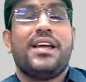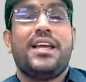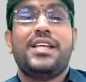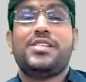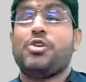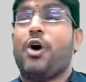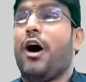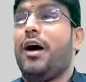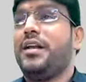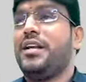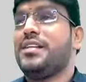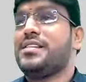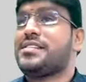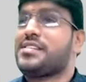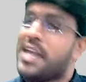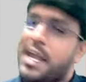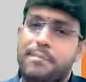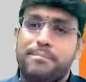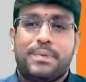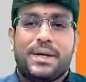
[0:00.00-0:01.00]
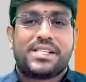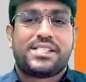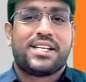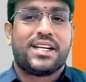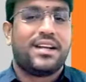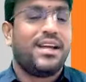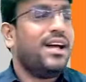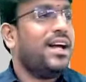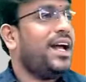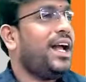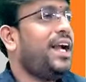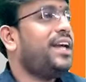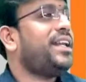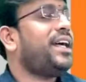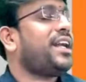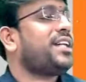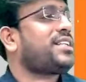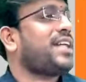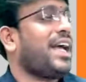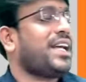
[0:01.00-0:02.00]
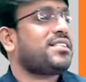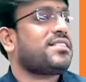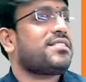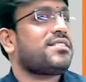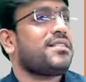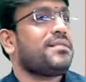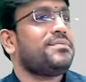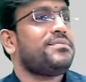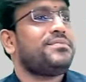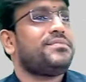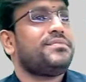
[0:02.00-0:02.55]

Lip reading: is on same person. Indirect tax.